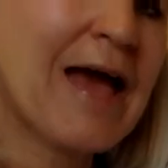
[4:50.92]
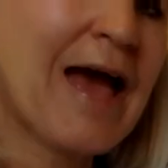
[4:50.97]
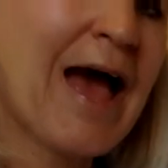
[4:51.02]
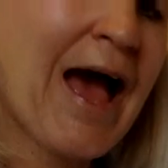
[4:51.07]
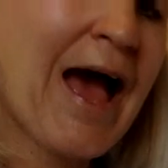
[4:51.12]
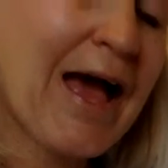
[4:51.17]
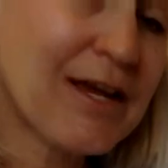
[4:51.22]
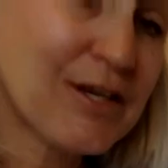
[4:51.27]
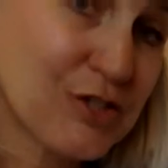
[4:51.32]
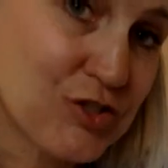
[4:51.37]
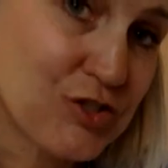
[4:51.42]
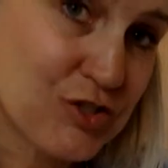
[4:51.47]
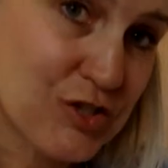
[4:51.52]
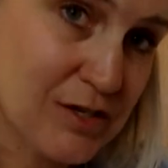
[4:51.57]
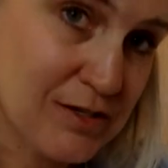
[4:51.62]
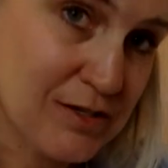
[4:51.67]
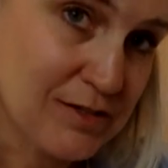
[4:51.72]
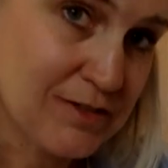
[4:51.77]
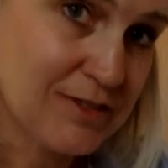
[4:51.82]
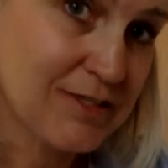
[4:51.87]

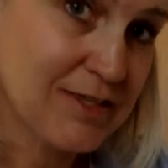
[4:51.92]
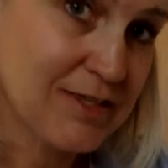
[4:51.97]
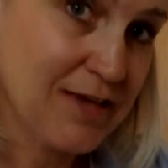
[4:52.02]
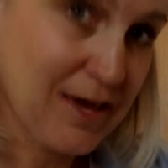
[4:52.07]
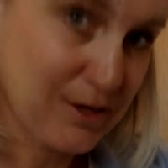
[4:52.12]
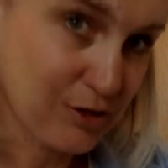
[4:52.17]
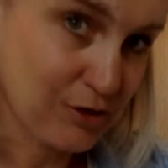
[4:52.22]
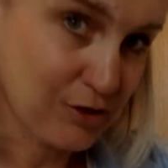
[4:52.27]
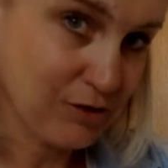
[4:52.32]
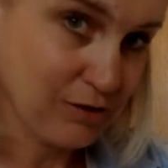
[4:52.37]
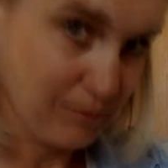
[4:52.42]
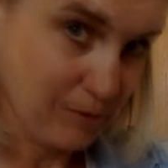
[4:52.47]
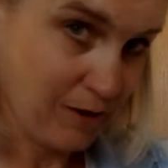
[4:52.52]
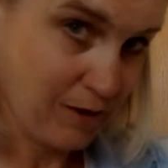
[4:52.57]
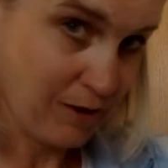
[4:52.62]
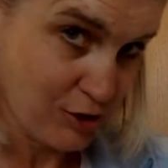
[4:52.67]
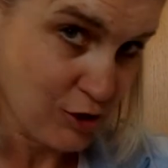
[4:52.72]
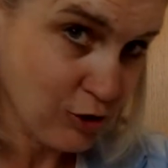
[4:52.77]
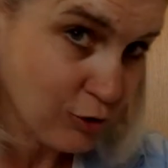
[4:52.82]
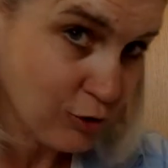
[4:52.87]
actions that a
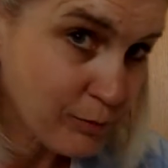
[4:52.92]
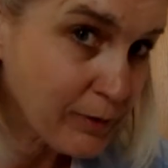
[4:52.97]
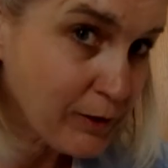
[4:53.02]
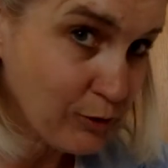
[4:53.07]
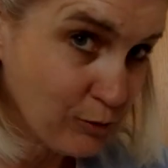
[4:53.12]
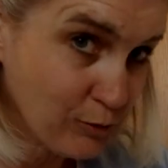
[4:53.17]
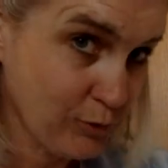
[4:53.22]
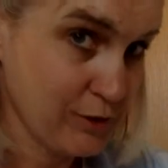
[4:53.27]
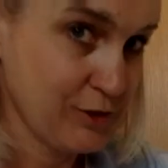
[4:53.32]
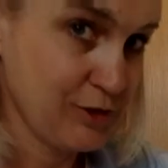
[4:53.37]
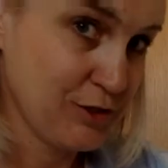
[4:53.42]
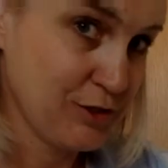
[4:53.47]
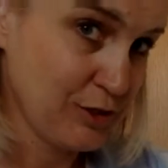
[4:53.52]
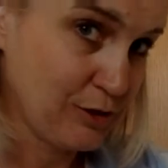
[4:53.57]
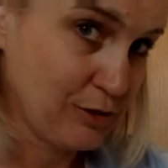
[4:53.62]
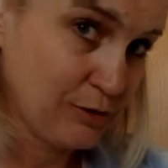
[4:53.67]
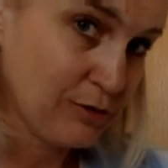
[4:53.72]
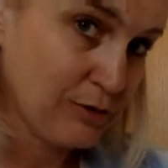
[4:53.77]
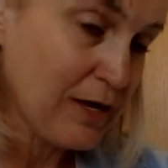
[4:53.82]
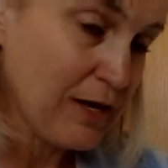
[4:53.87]
human would
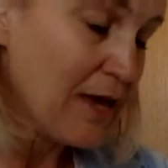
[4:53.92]
do.